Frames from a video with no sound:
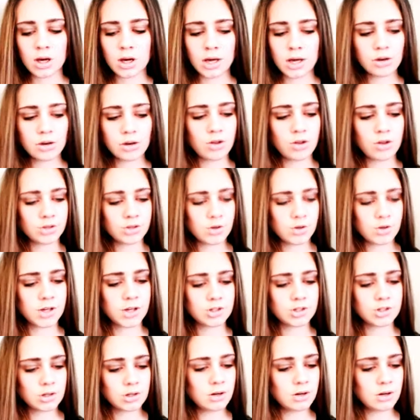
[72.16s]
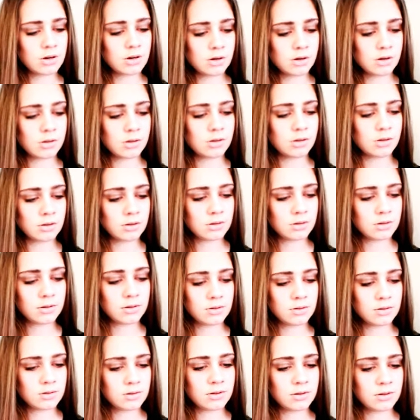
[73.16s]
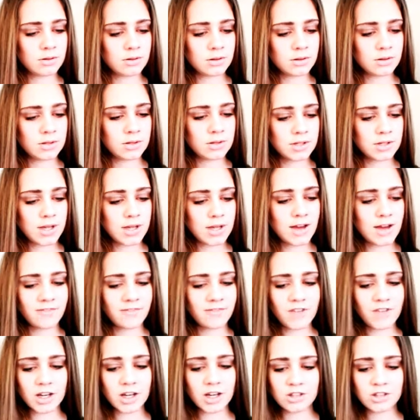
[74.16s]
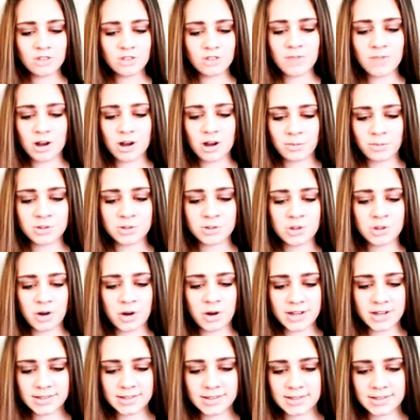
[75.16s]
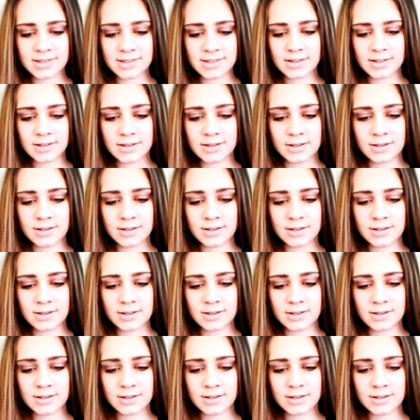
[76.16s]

I know this question. Yeah, fuck you, multiple choice.